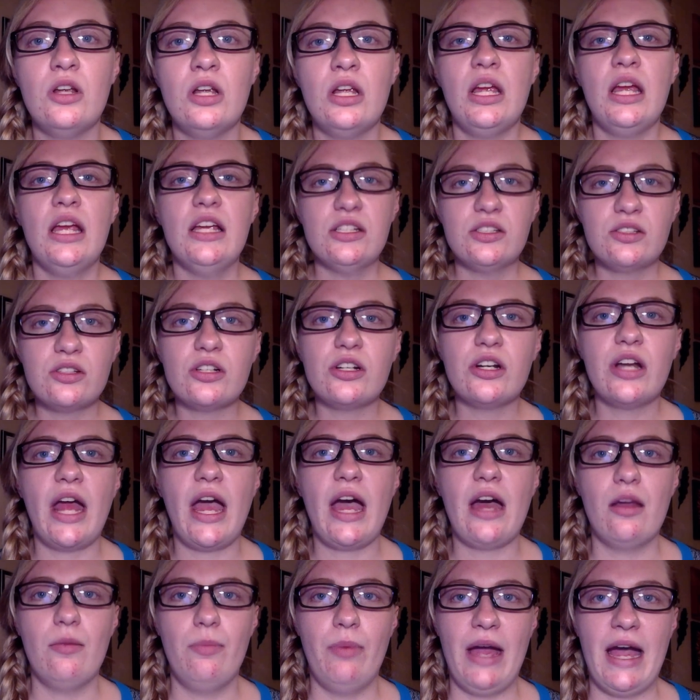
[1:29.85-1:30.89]
is learn how
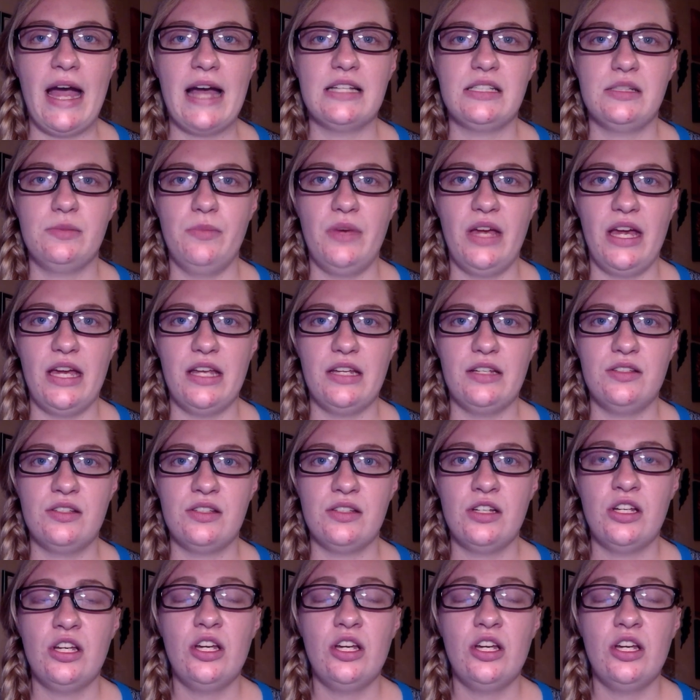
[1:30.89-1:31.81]
to pass meds.